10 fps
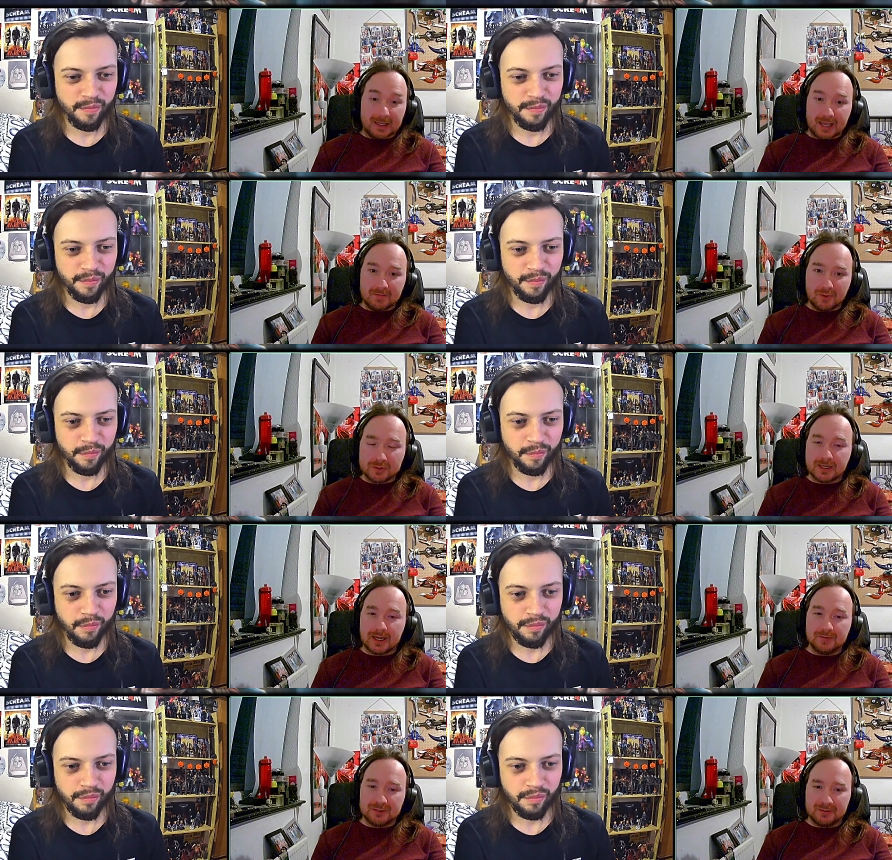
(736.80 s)
Speaker 1: Again, more
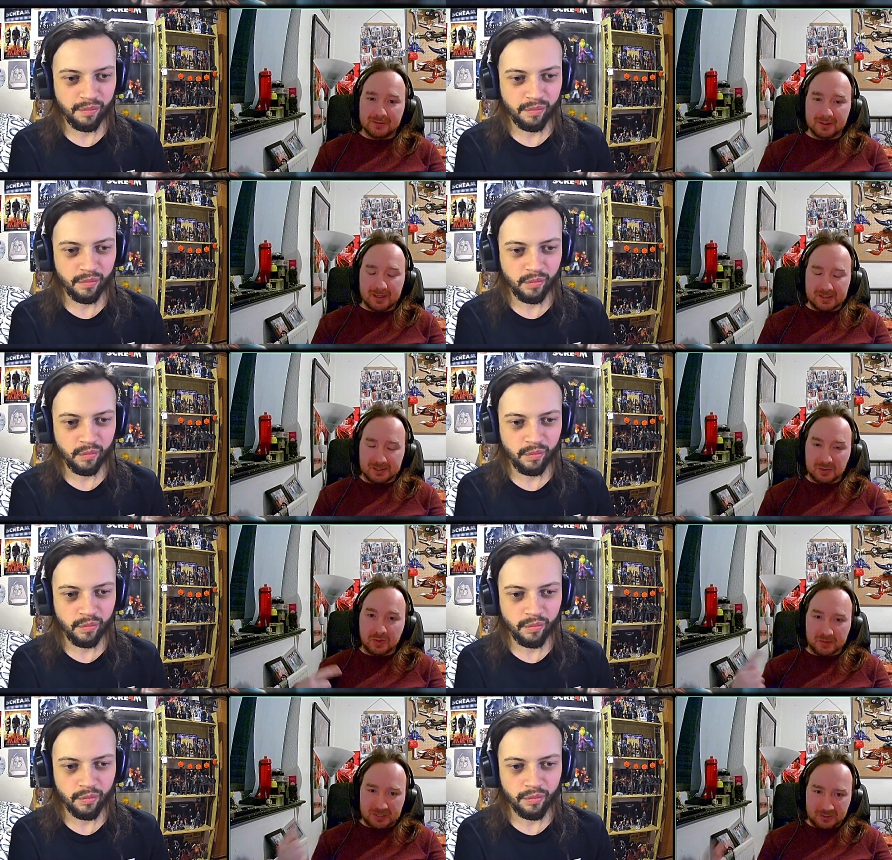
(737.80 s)
time travel. As
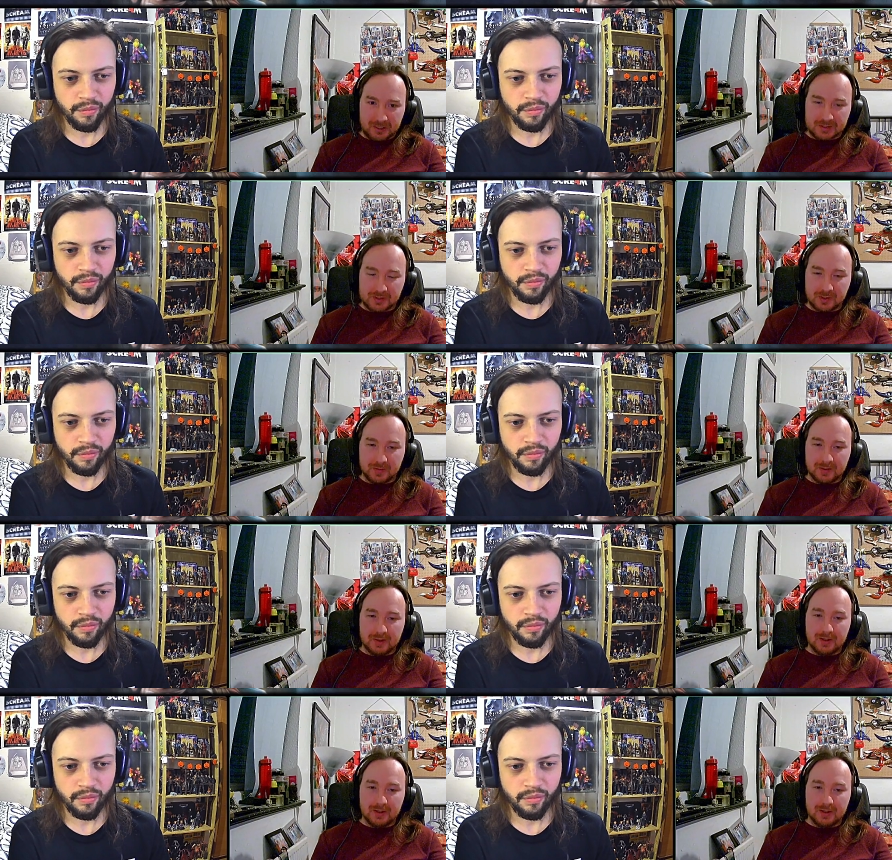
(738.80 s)
you know, she wakes up